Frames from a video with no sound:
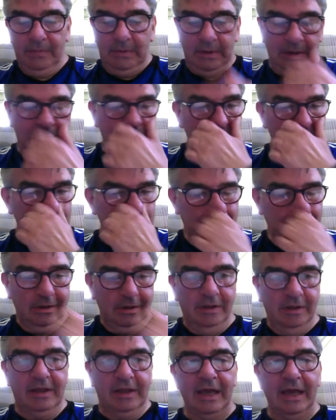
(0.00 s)
is
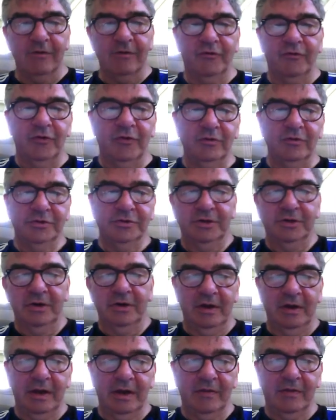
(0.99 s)
the count function.
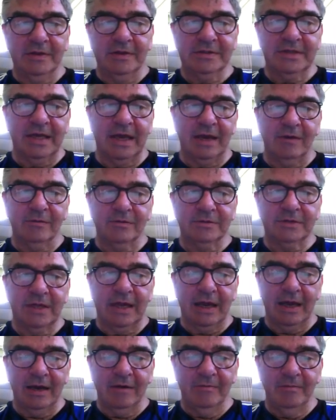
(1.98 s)
And now this counts
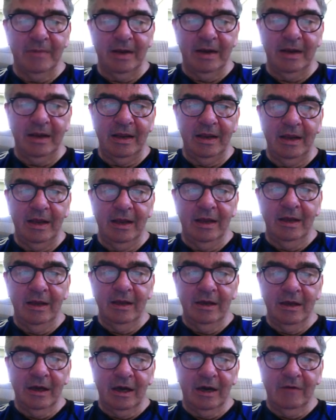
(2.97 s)
how many
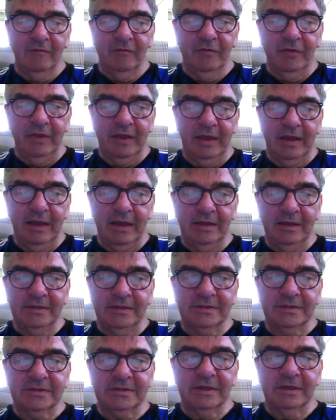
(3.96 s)
of
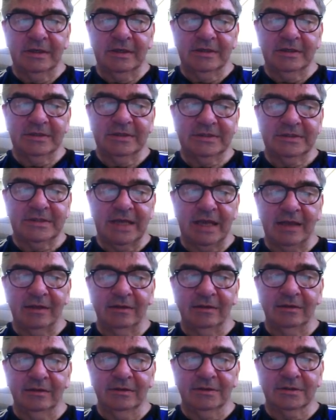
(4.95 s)
these
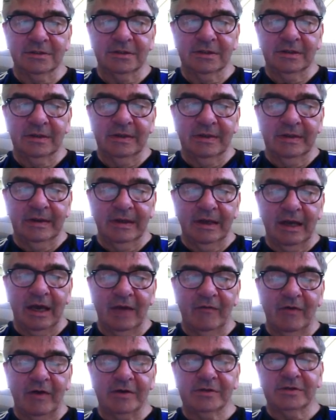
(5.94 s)
cells have
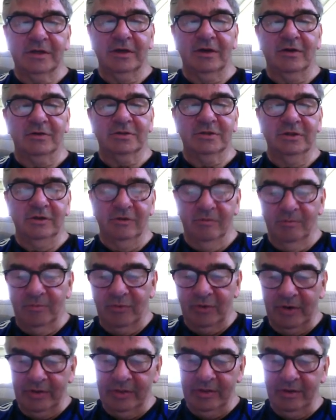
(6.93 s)
actually got a number
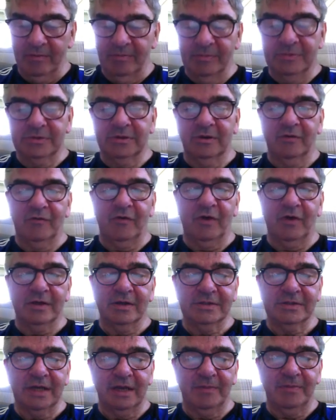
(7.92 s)
in them. So if I
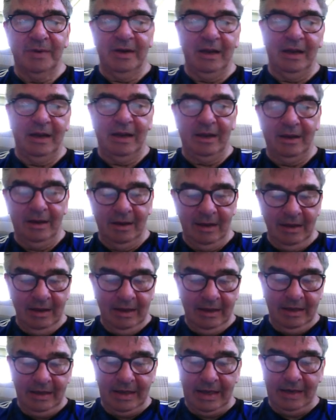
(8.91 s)
type in here,
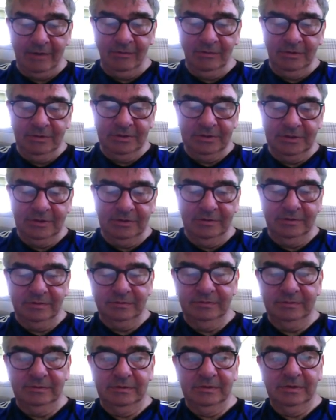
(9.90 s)
count,
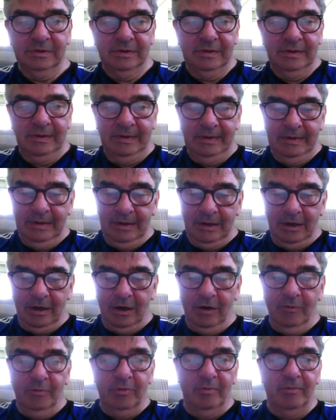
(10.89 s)

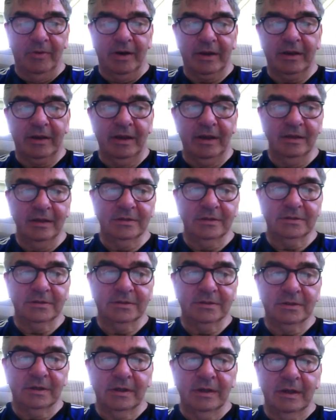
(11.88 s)
open brackets,
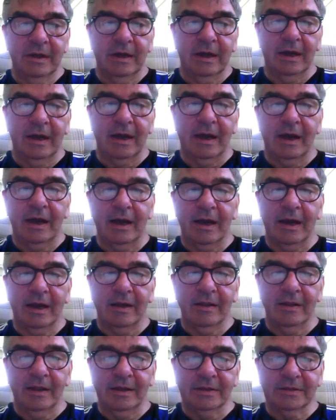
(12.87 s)
and highlight
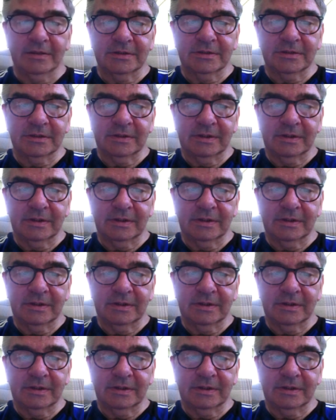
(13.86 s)
this,